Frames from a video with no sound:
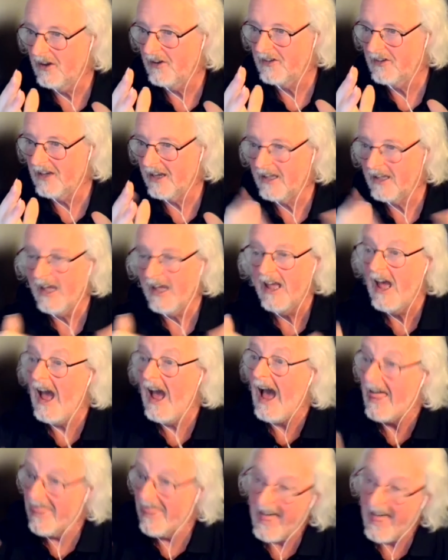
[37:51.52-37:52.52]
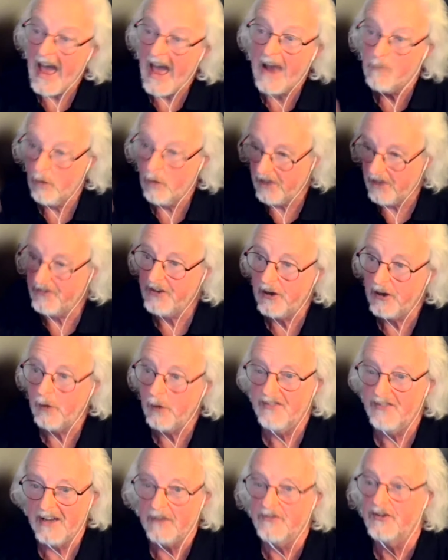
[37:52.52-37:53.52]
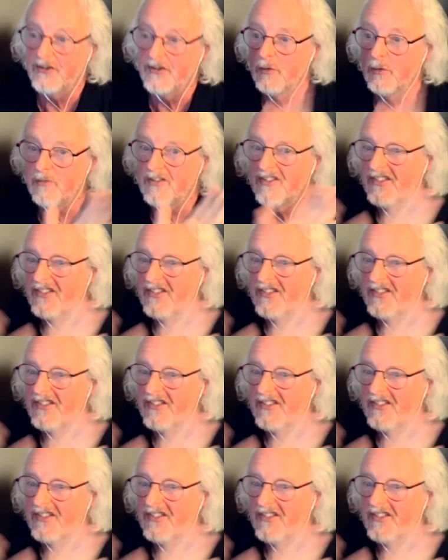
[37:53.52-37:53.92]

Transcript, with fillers: okay? Mm-hmm. And then what I'll do is I'll do